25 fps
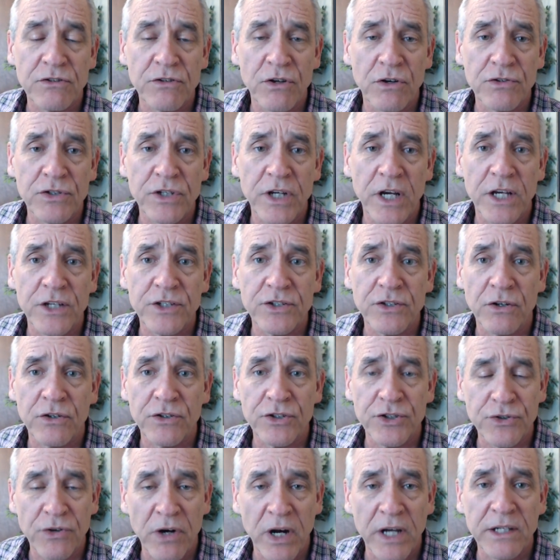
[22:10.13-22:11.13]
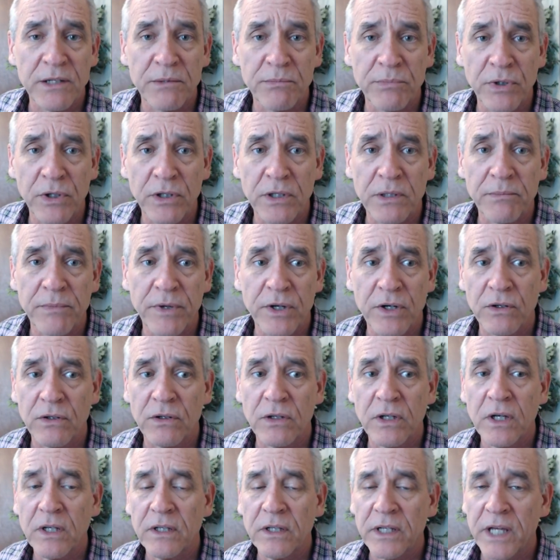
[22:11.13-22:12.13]
no chest, or is trying to build the middle.
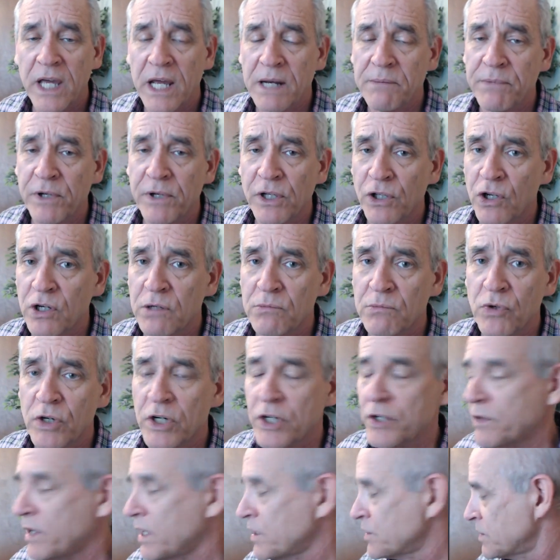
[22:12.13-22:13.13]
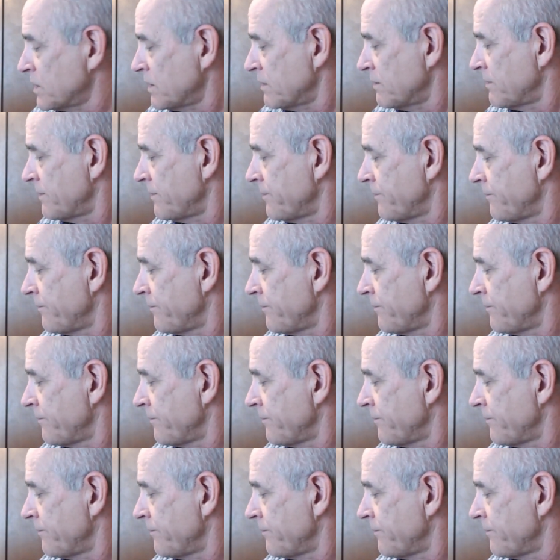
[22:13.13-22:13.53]
Got to be a little more aggressive.